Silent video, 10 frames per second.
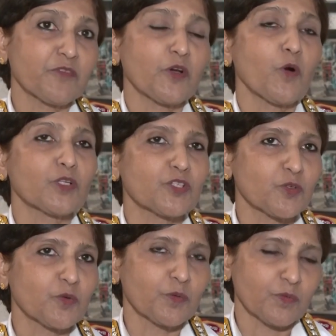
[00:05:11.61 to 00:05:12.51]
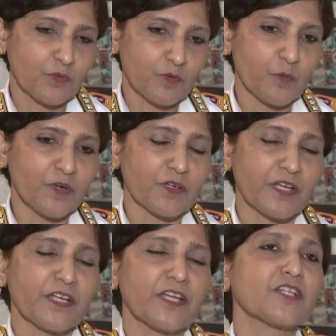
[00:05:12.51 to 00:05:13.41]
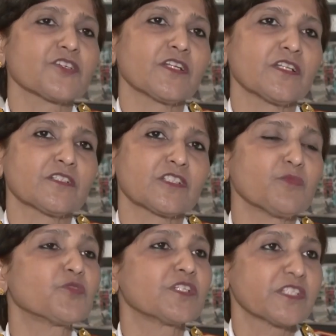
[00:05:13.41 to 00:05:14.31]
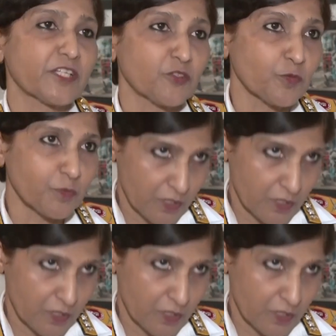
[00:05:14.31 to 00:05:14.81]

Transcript: We also were engaged in the Samudra Setu